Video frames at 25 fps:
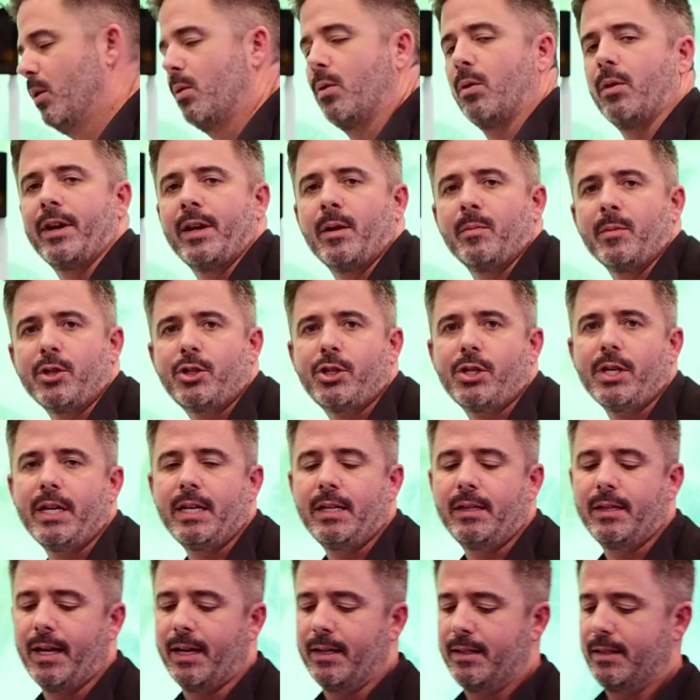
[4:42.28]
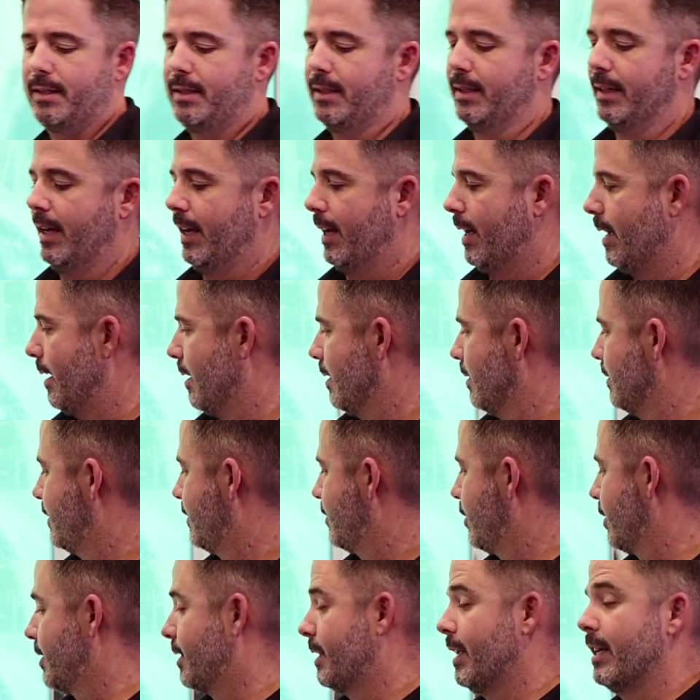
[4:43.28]
or in a machine that
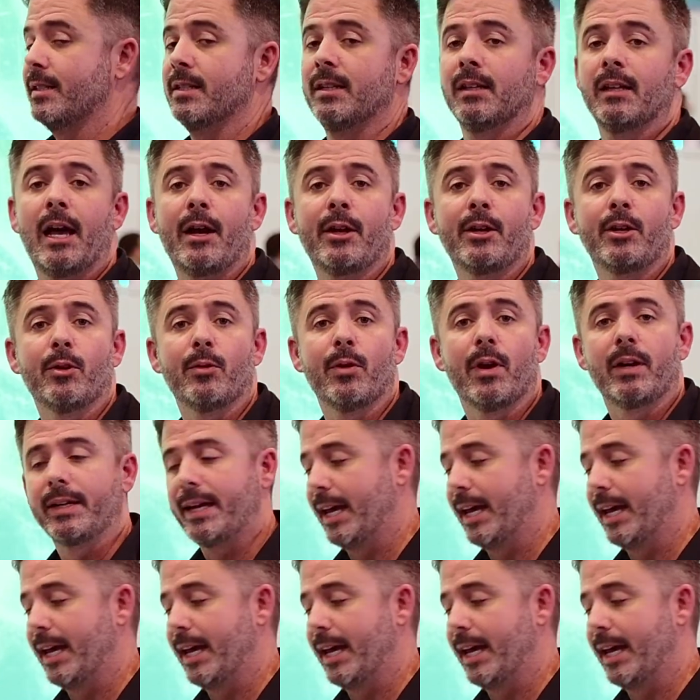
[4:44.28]
just doesn't allow you to run